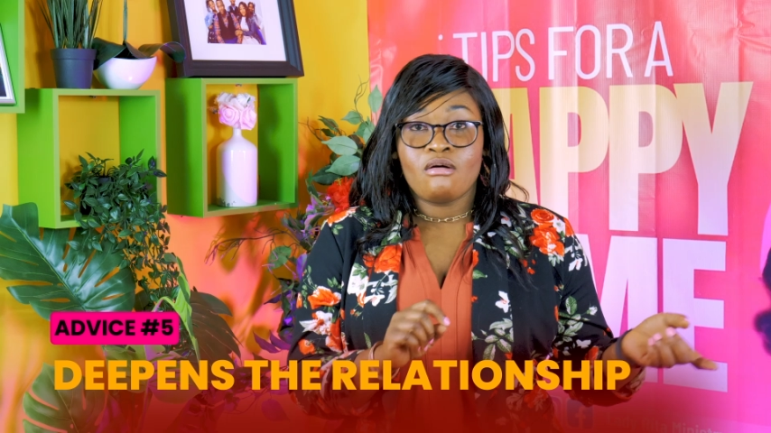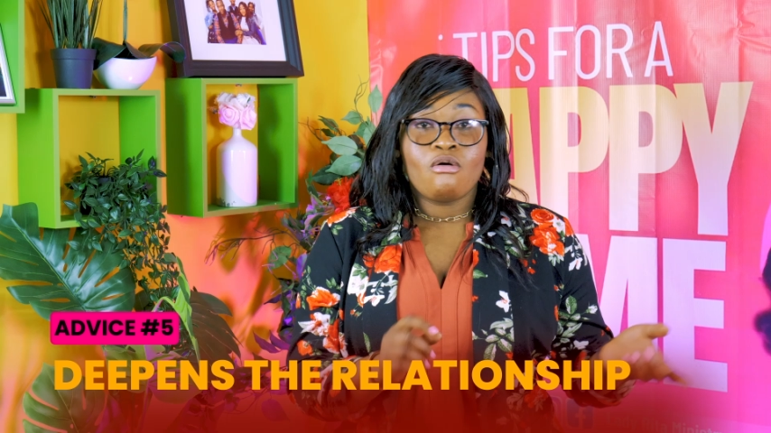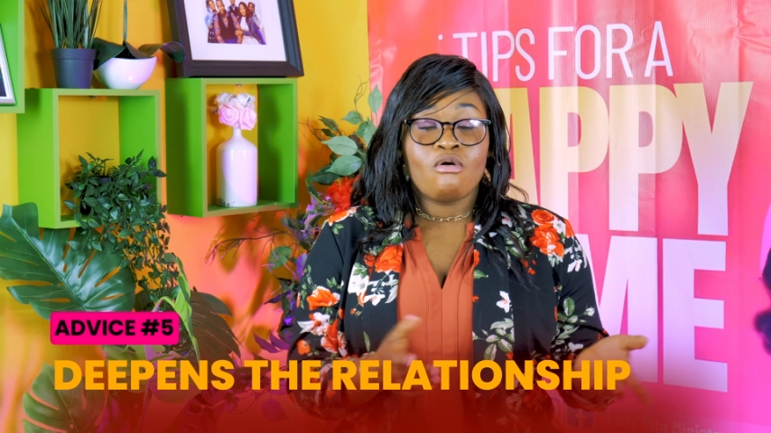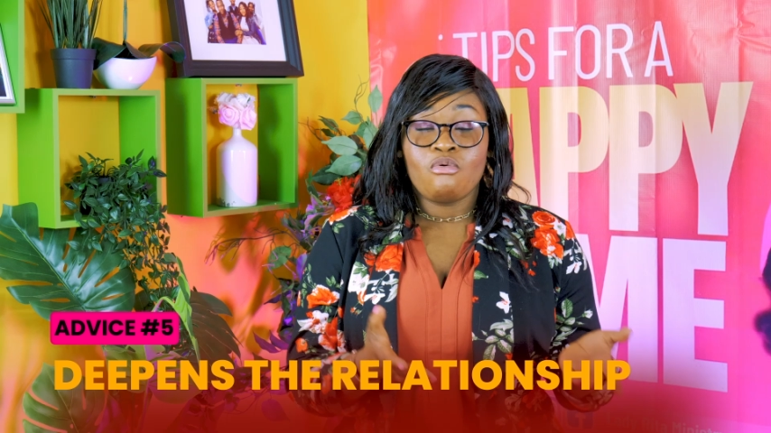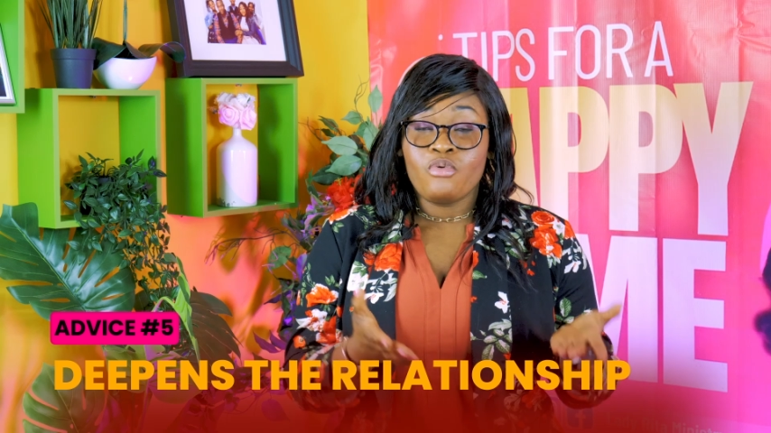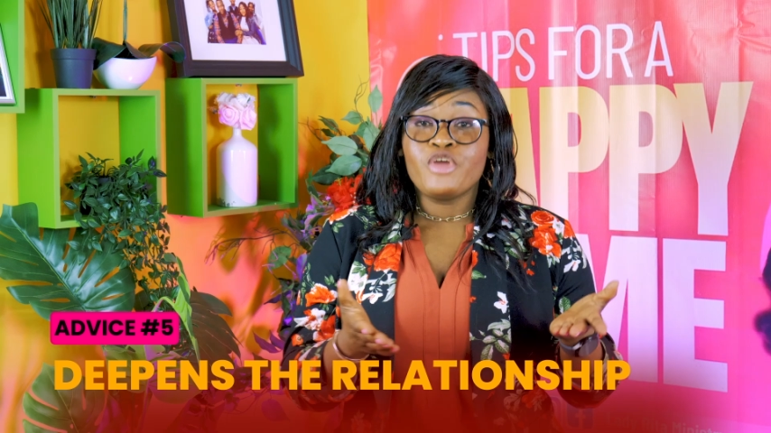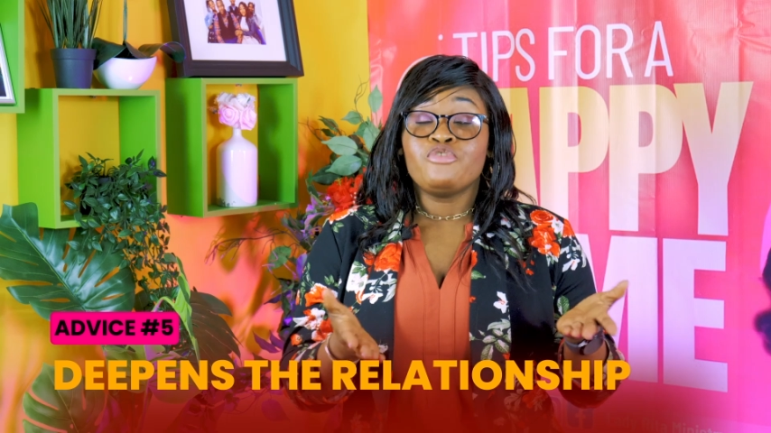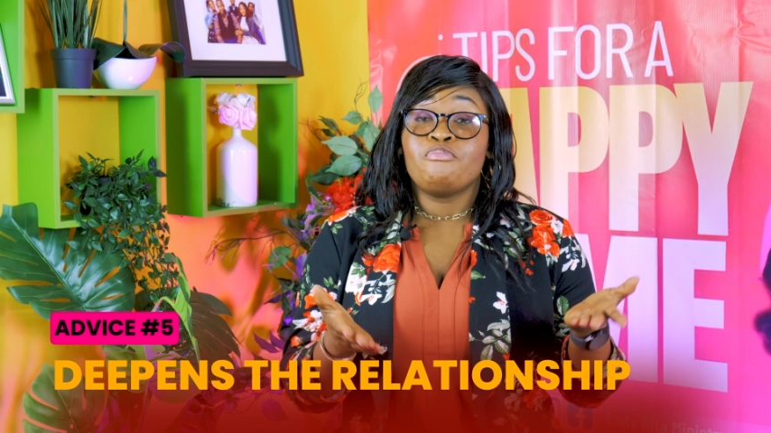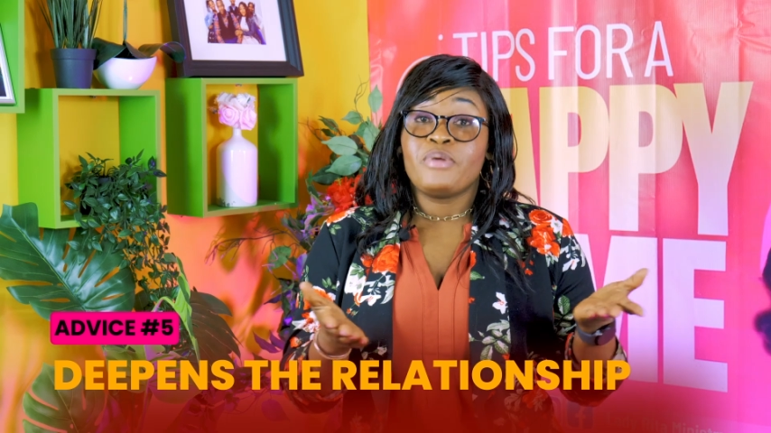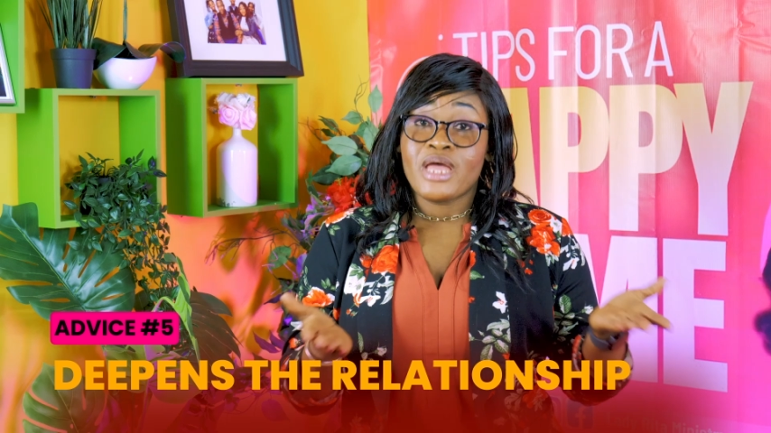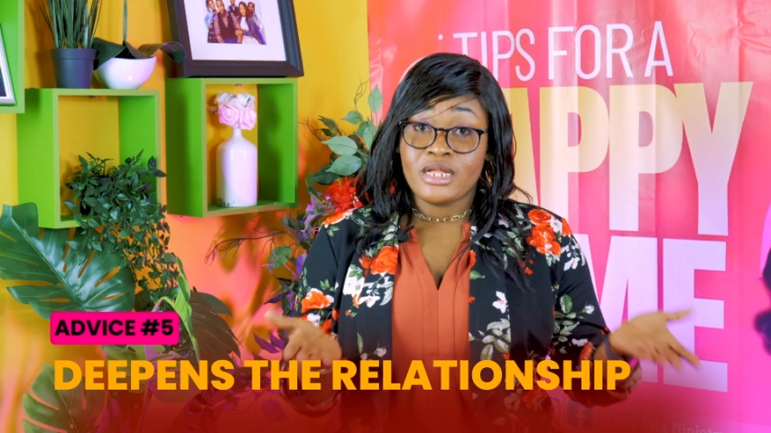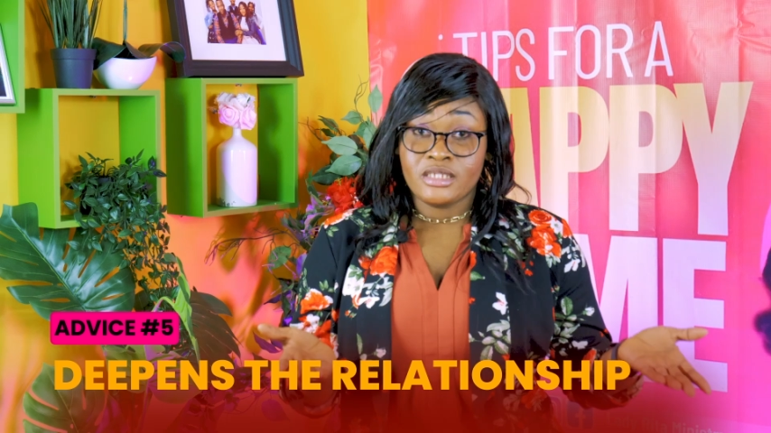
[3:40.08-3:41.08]
or when you
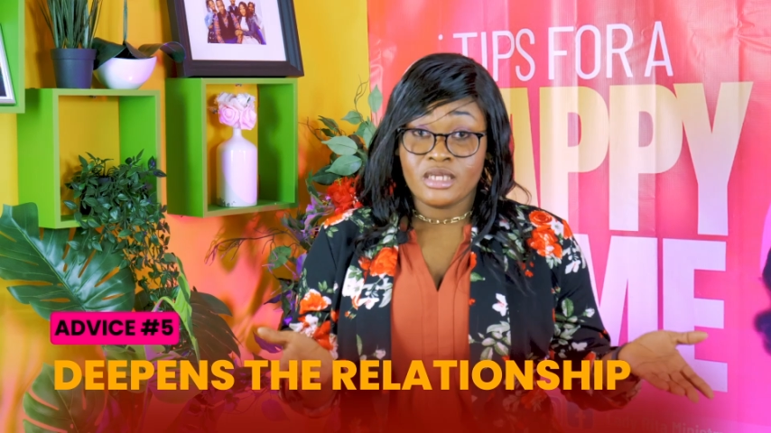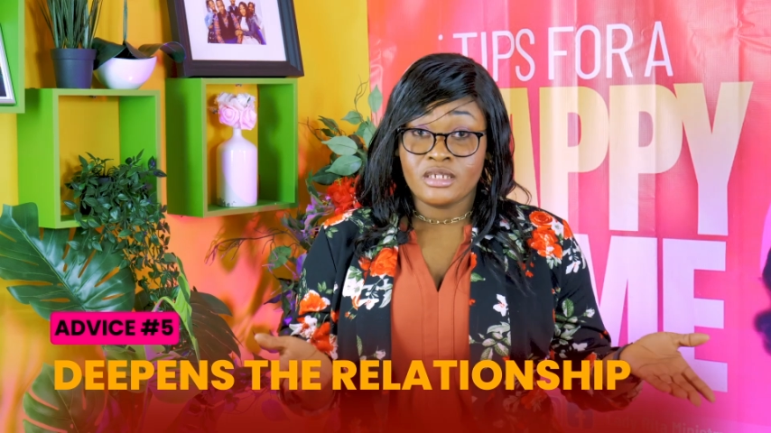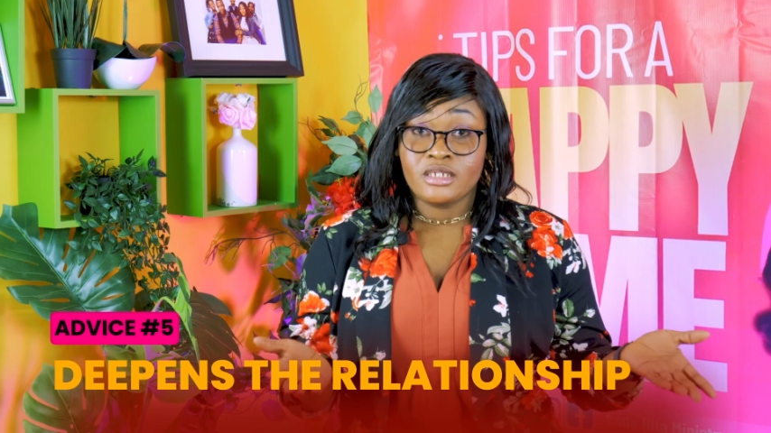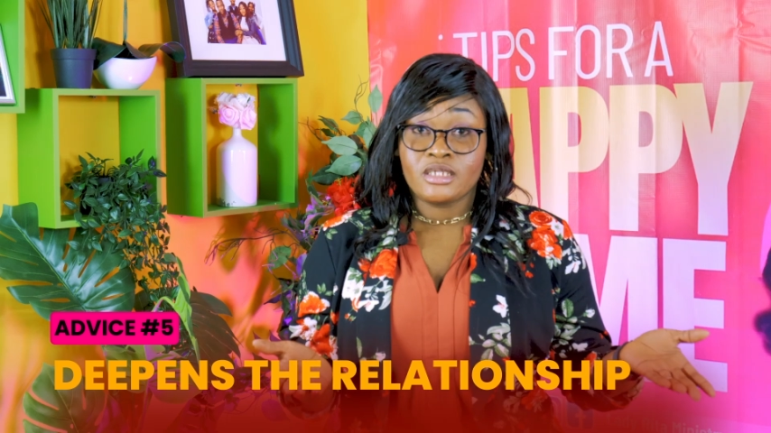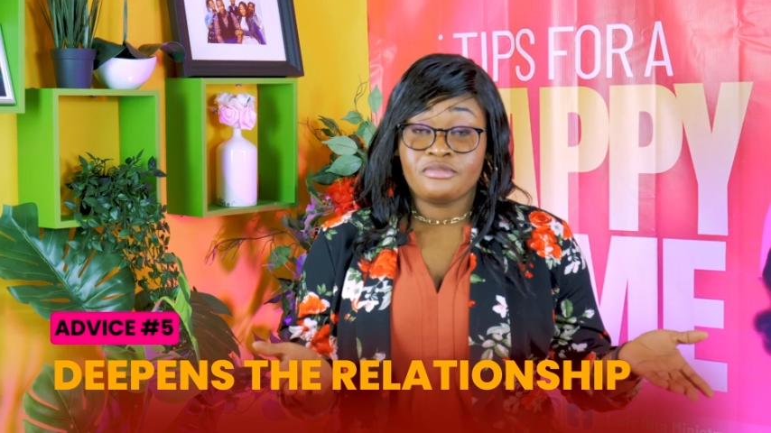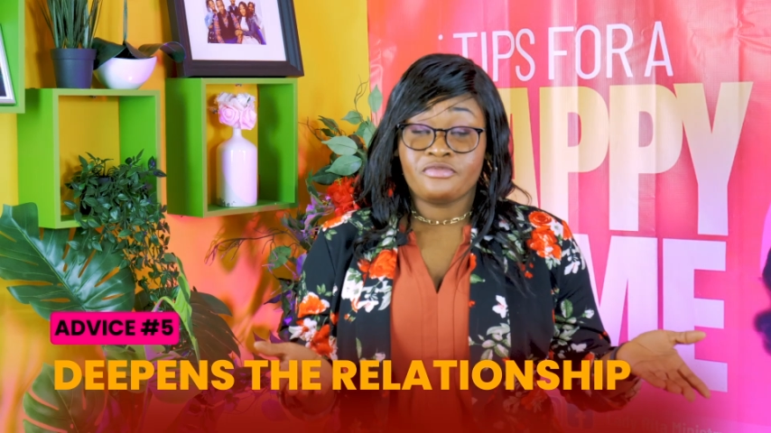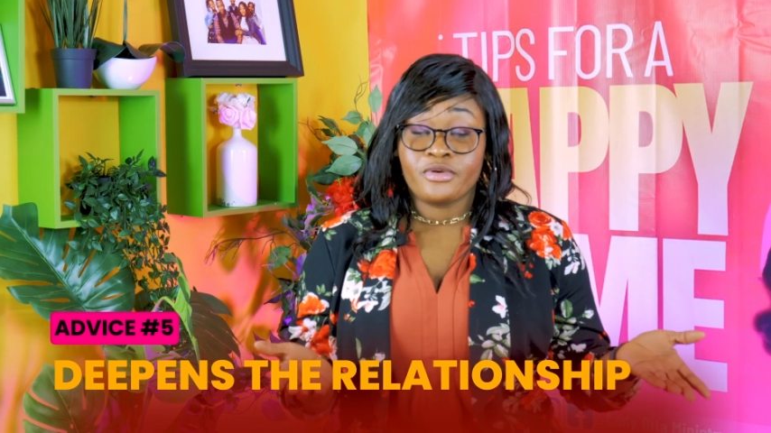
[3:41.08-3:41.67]
pay attention